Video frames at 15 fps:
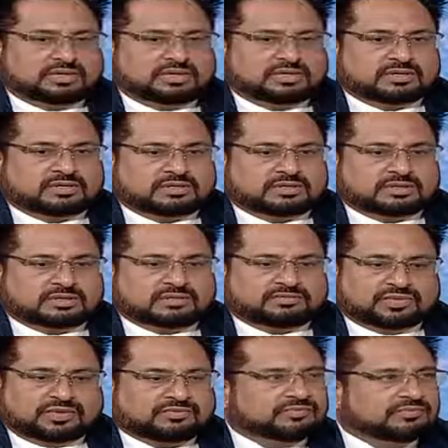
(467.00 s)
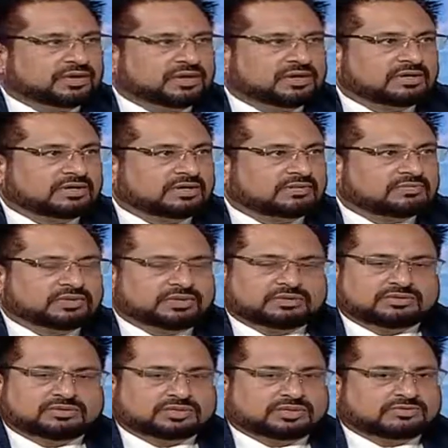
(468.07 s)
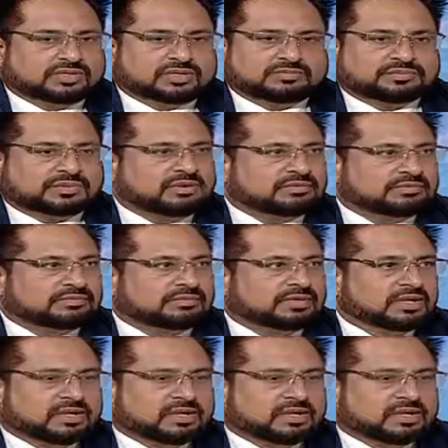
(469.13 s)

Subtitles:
and very friendly. We don't have any problem,